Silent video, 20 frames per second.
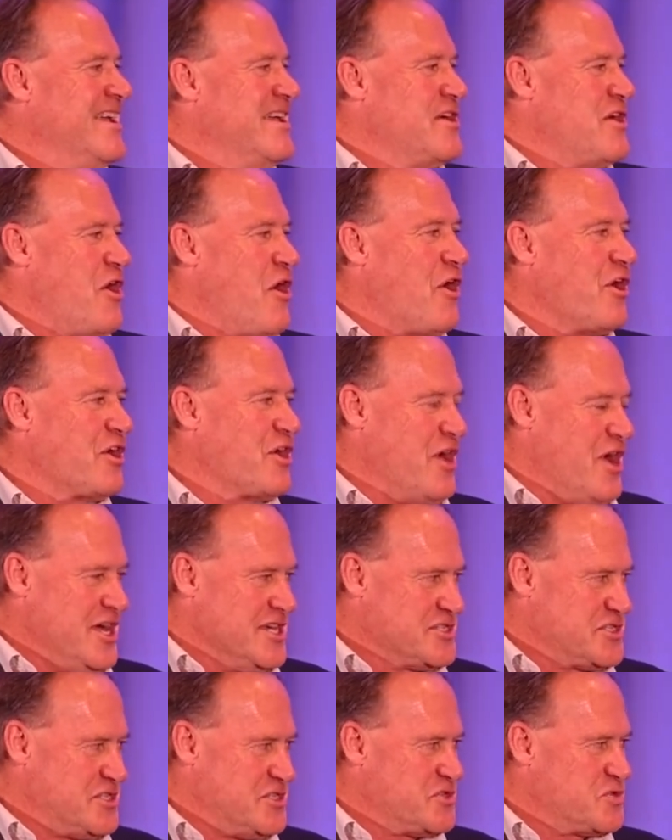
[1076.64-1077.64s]

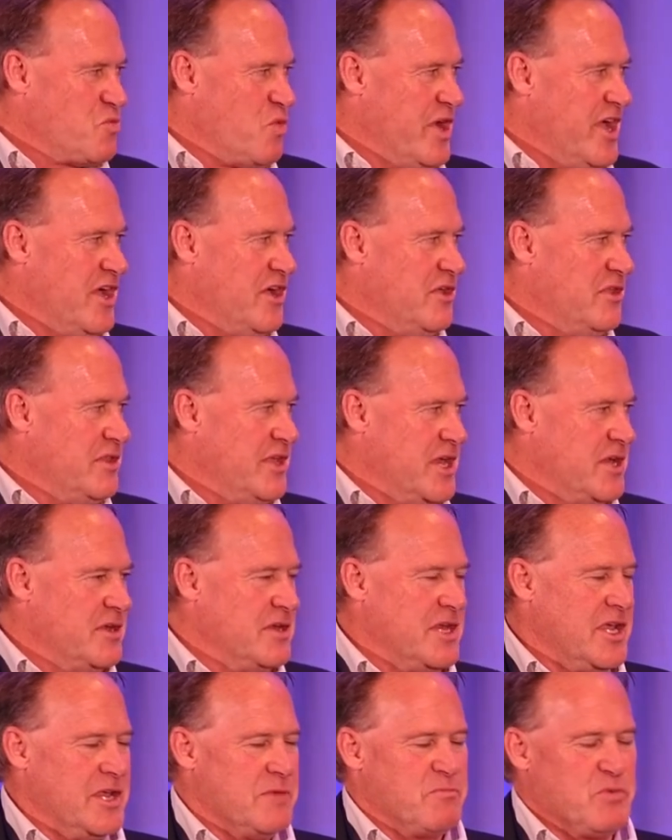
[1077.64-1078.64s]
cost as well
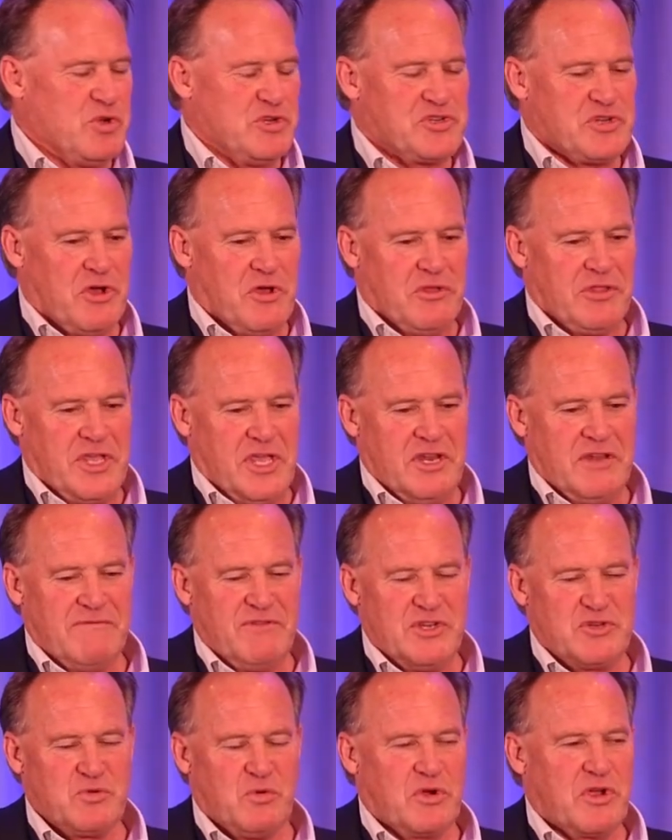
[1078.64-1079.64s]
and push all the
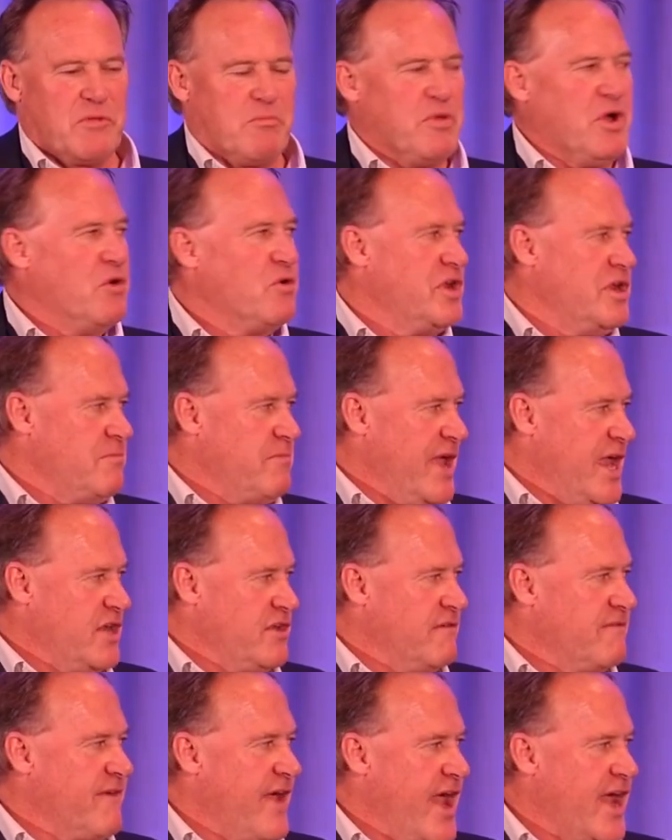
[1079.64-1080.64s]
individual component
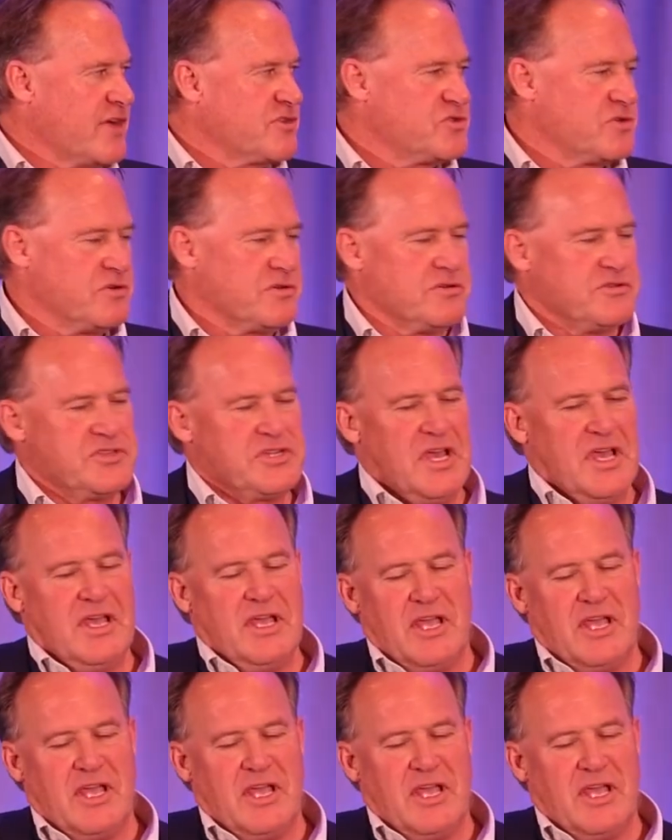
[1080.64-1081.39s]
manufacturers